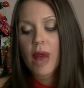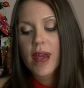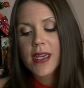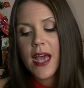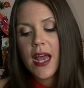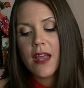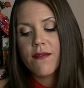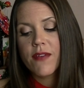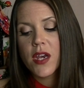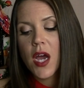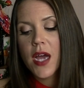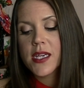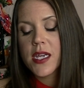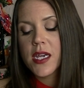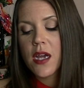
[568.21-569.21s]
Retailing for
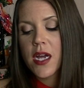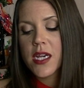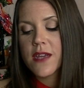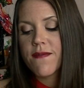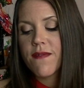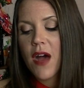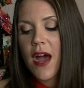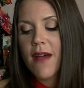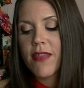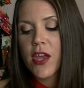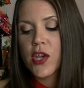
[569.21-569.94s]
$19.95,